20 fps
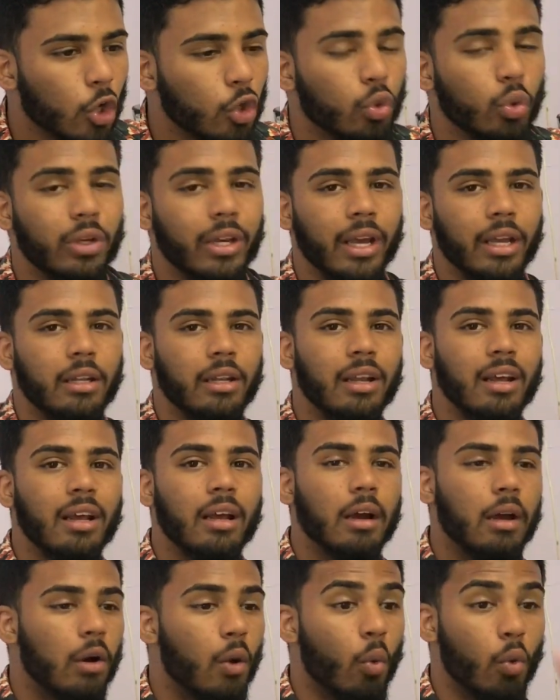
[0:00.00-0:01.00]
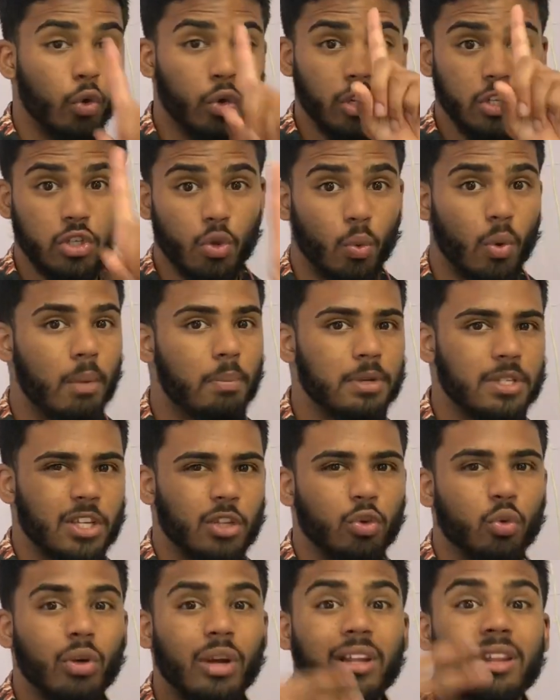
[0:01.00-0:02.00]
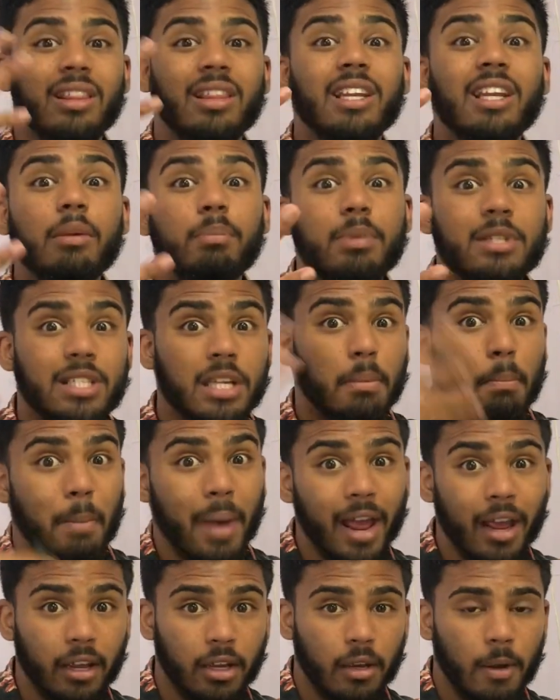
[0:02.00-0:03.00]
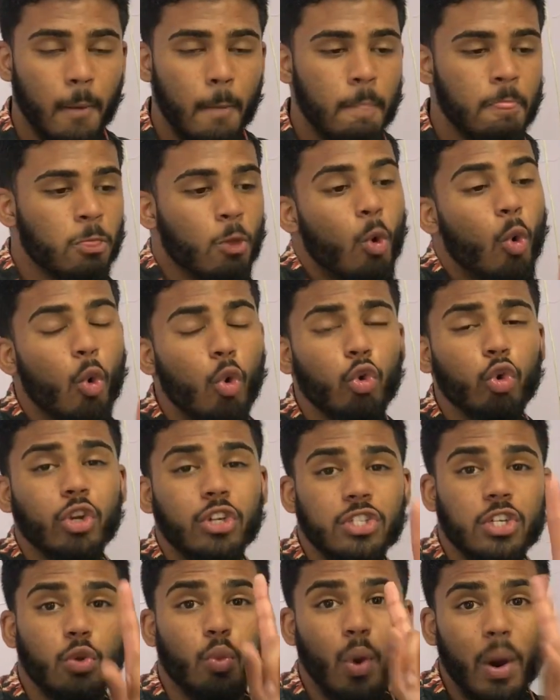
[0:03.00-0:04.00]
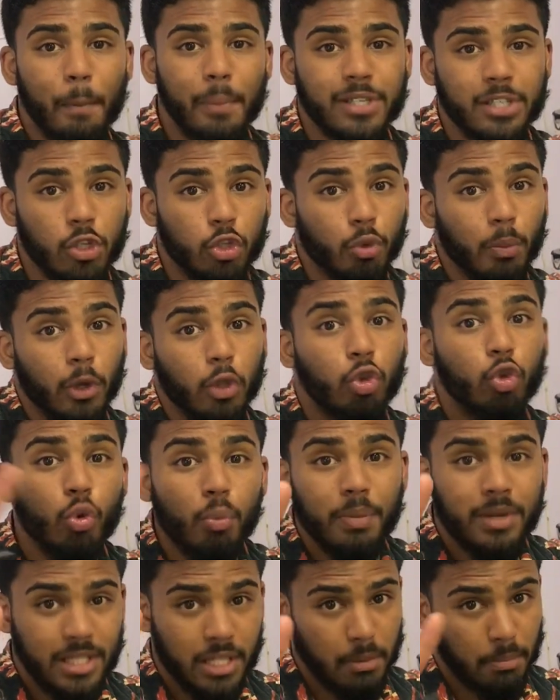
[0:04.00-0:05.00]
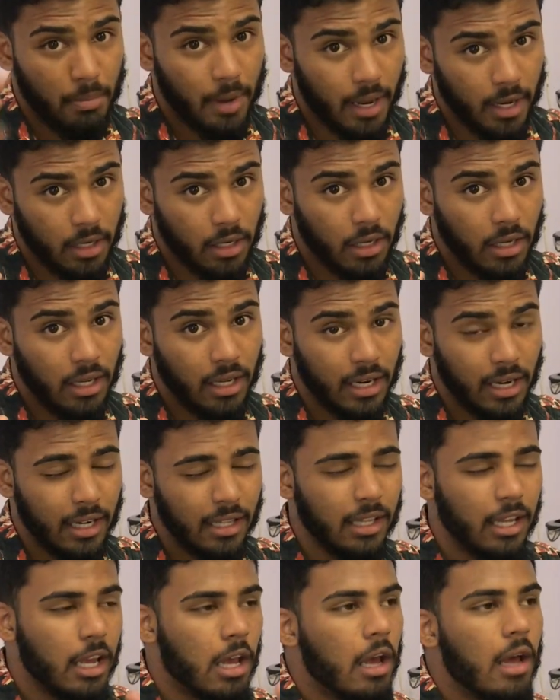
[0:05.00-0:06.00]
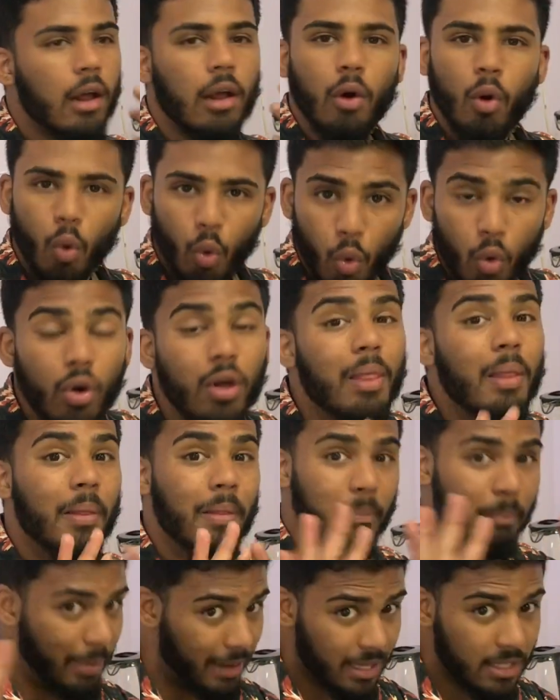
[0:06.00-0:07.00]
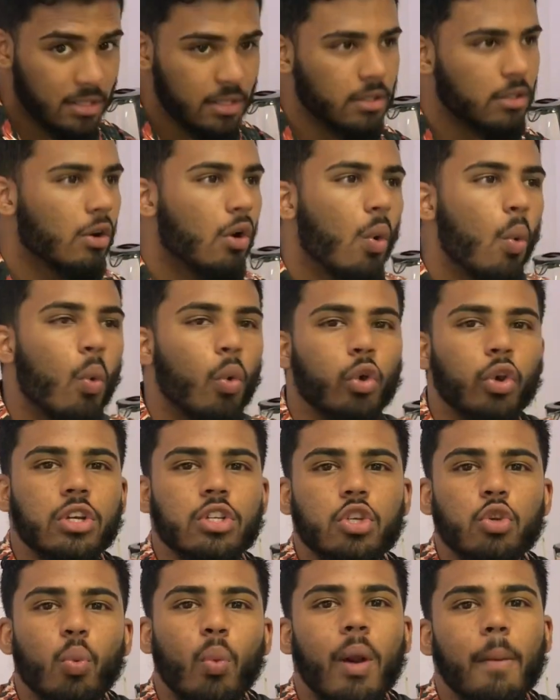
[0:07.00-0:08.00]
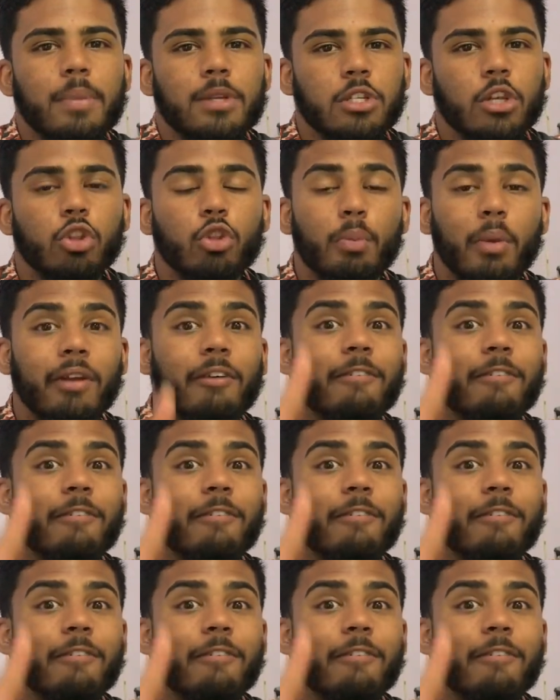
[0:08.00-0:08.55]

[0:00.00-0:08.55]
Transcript: to gain, you're risking 1% to gain 3% back, or you're risking 1% to make 2% back, right? Or best, you're risking 1% to make